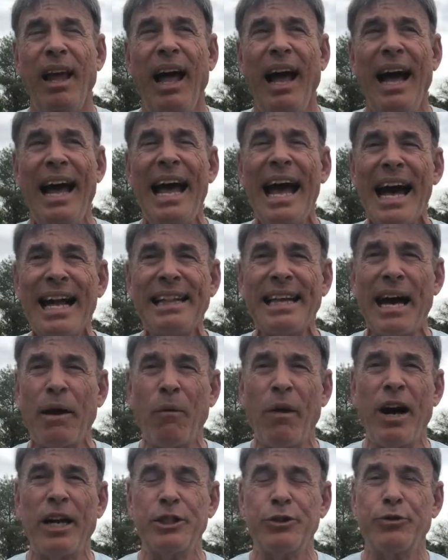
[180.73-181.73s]
I had that
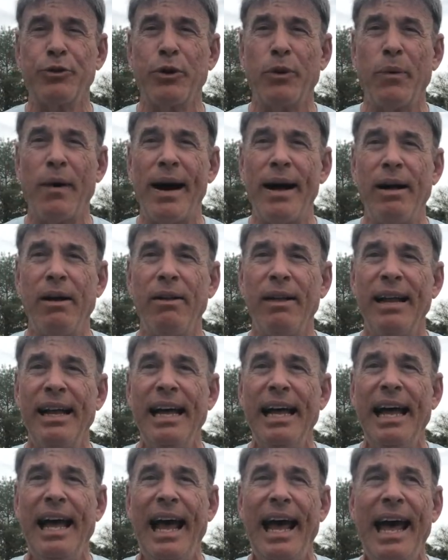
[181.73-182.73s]
watch for a while,
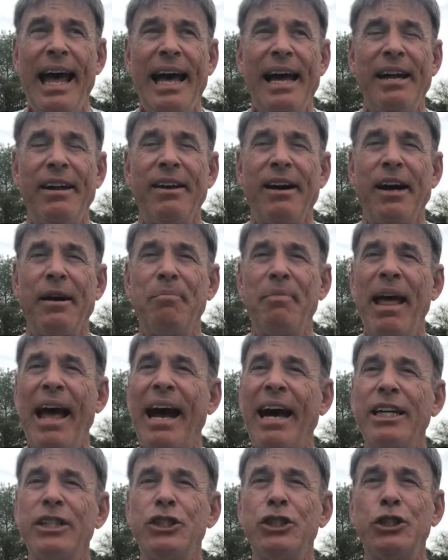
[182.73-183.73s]
and
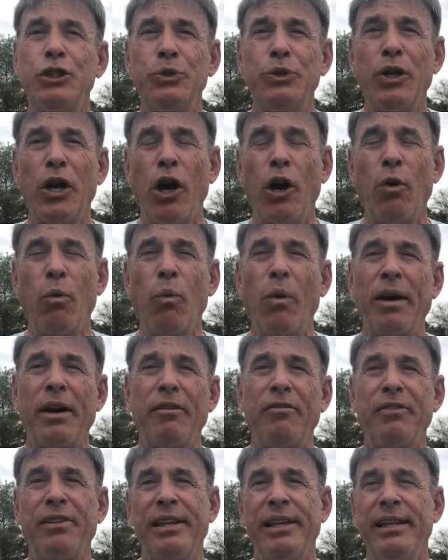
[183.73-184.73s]
as you know, one
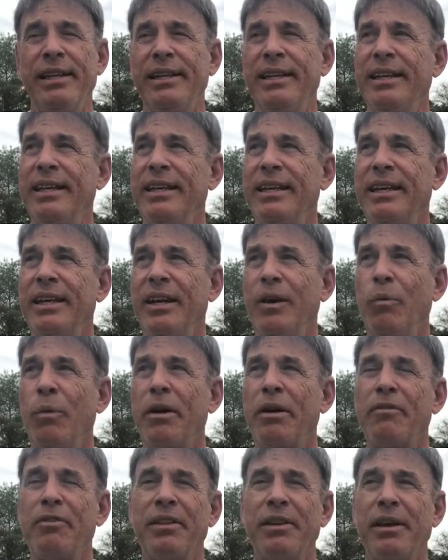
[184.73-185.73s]
of the
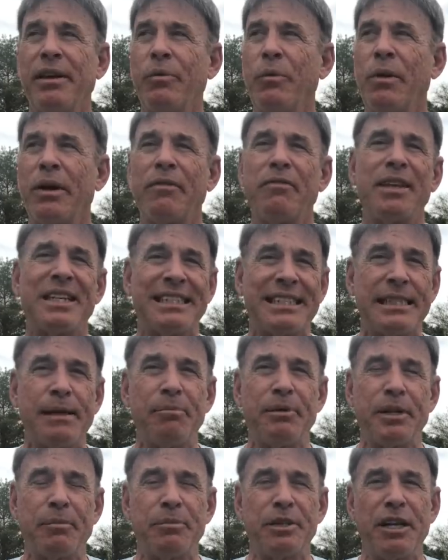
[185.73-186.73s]

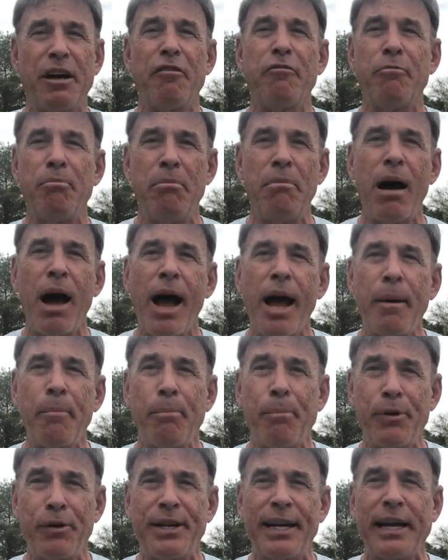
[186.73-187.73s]
symptoms of my
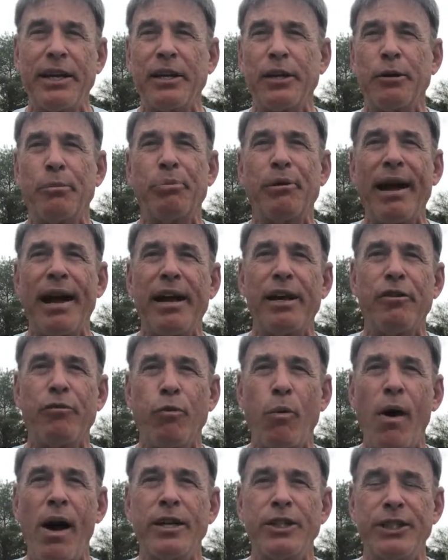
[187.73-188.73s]
particular brand
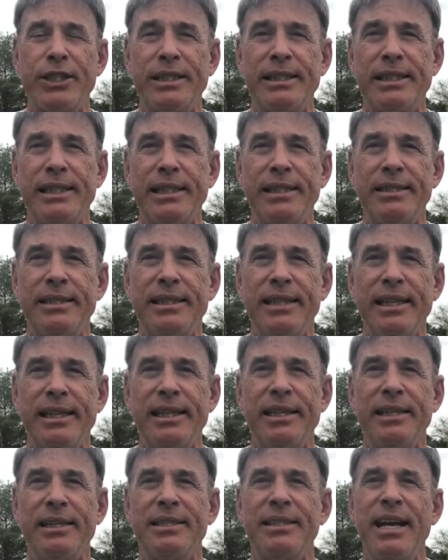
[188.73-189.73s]
of watch disease
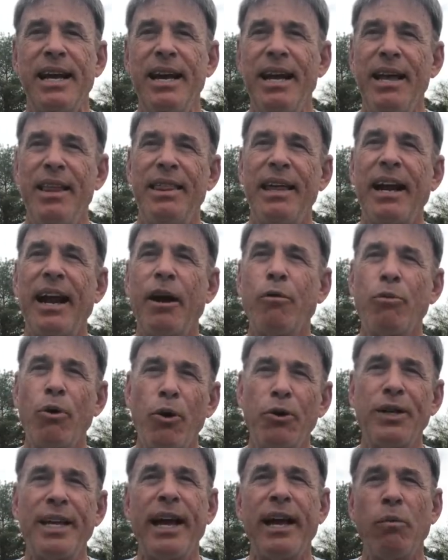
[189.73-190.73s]
is that I
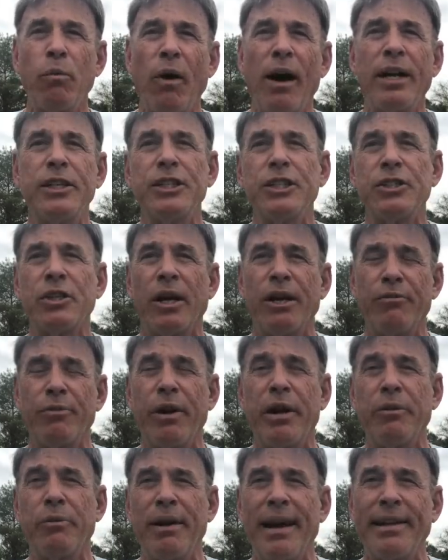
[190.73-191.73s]
rotate watches on a
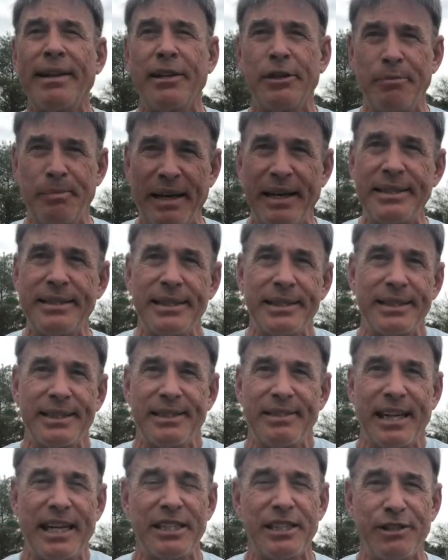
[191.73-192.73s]
very regular
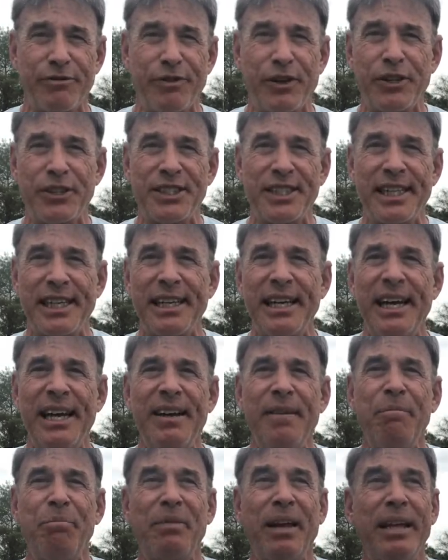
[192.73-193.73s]
basis. That's the first thing.
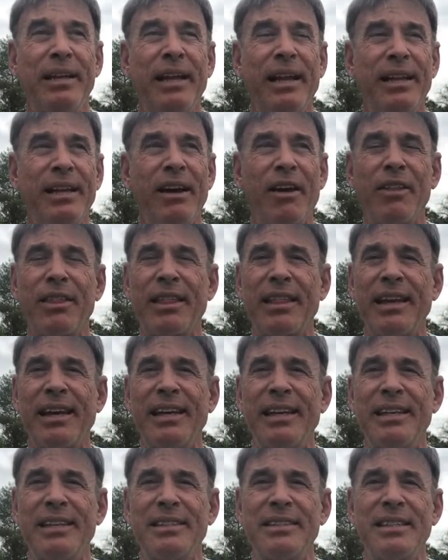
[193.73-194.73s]
And then the other
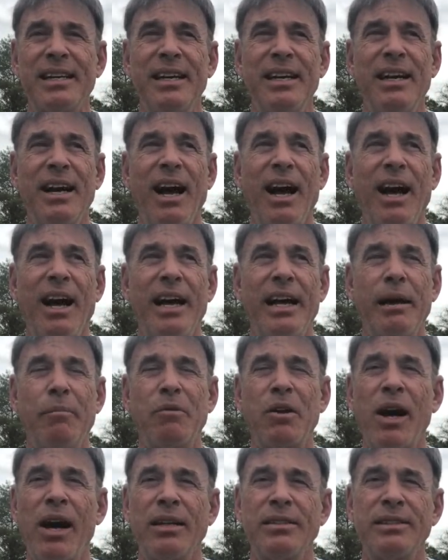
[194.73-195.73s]
thing is I am
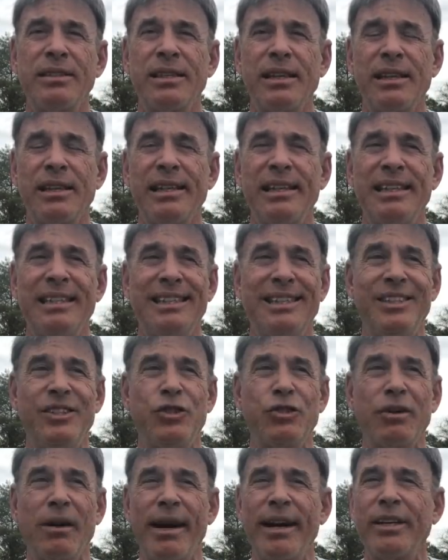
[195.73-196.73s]
constantly
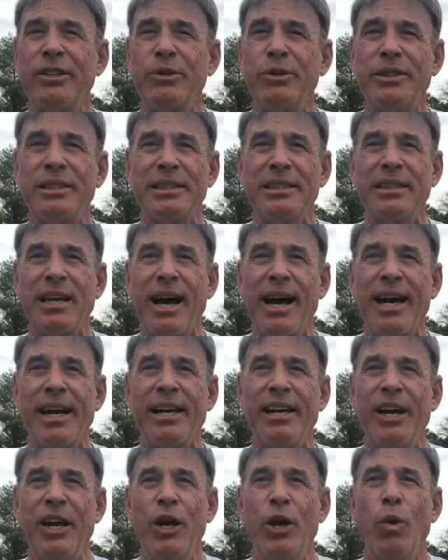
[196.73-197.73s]
trying to
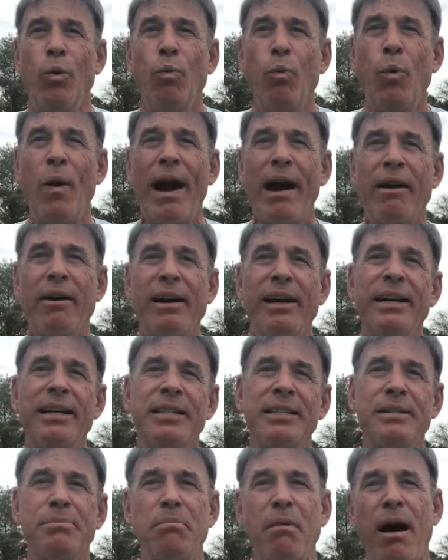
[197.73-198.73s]
decide
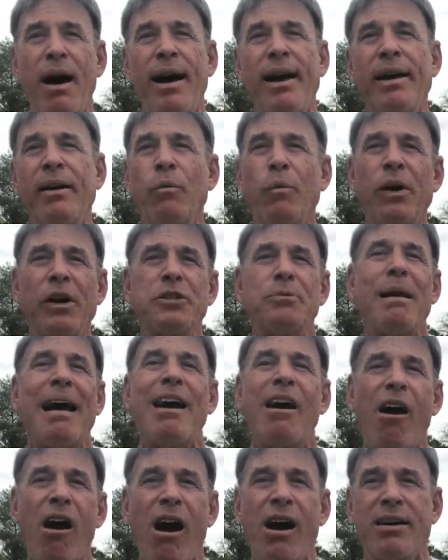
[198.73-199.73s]
where's my
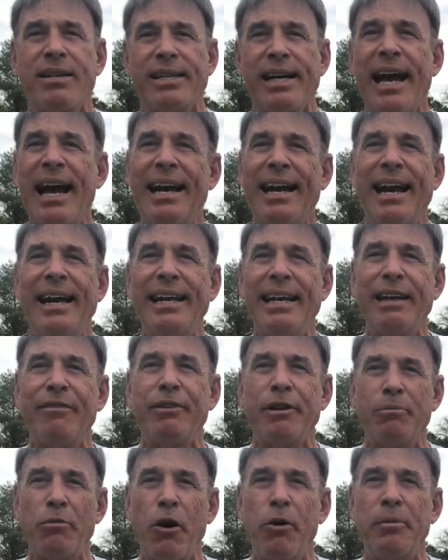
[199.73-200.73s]
heart at any
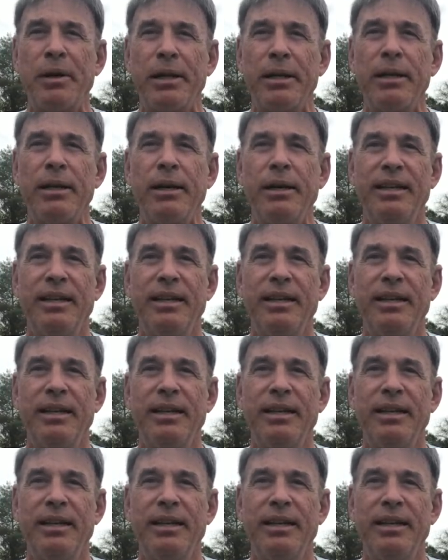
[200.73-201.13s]
given moment.